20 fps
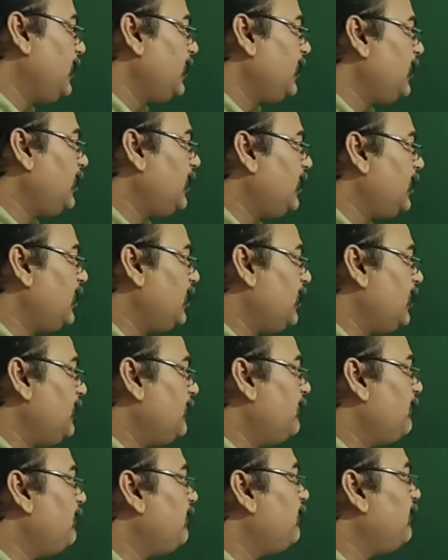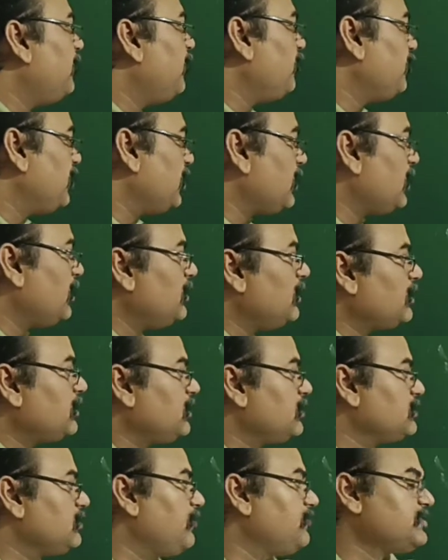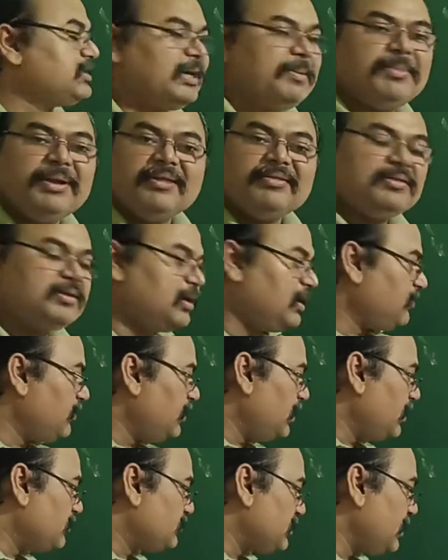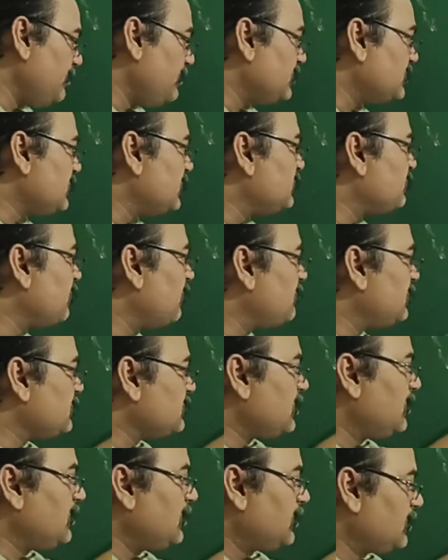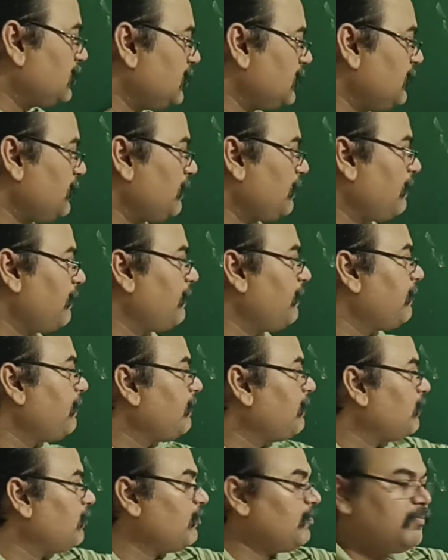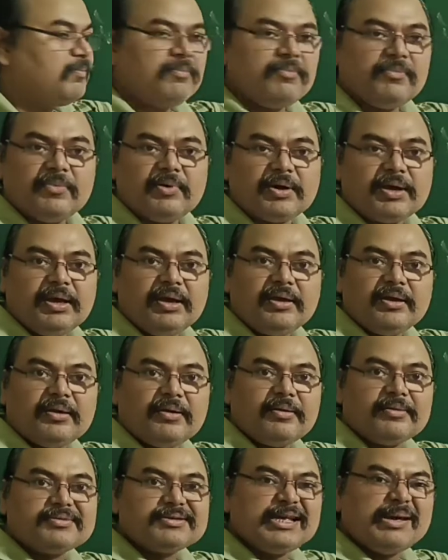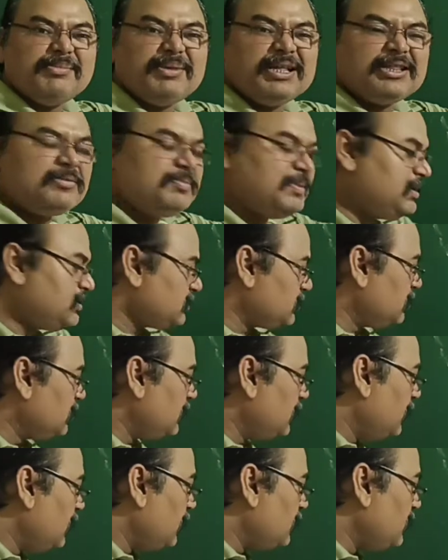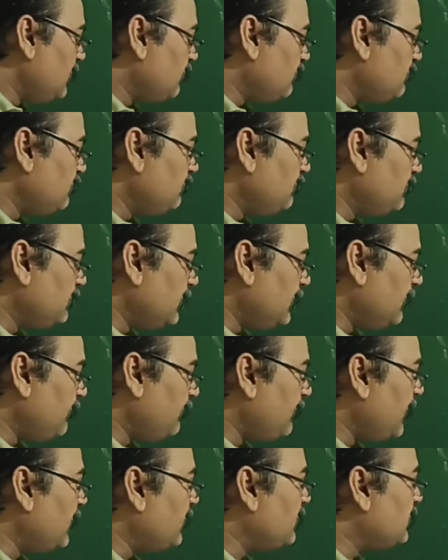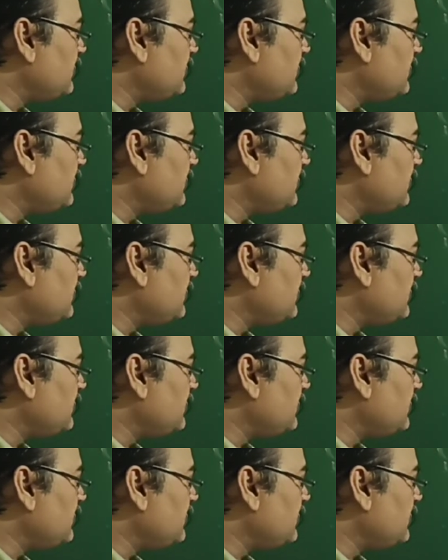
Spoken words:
both the conductors of same length and they are same distance from this conductor. Okay, same length means you have to find